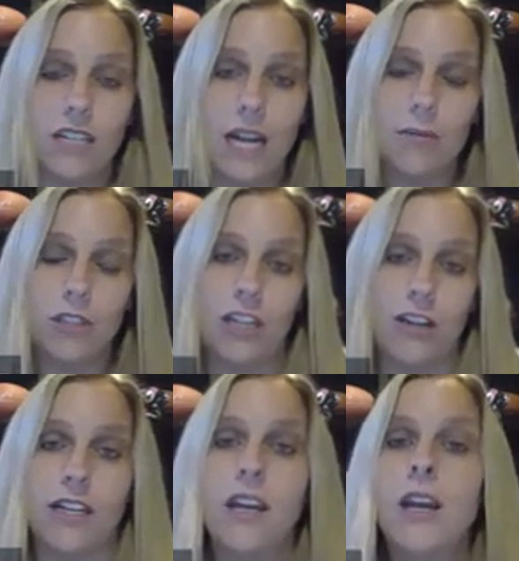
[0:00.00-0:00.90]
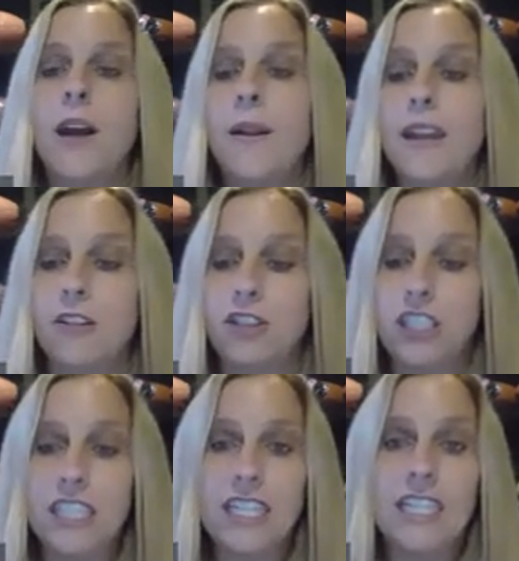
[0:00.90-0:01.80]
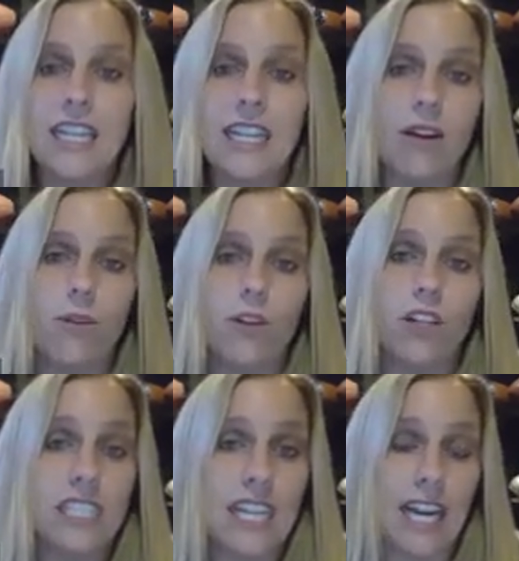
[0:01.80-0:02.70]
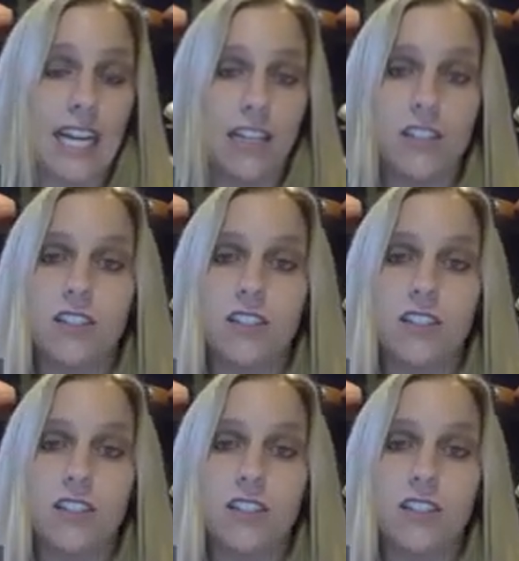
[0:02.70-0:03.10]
time sharing. Now, she did get that order stayed.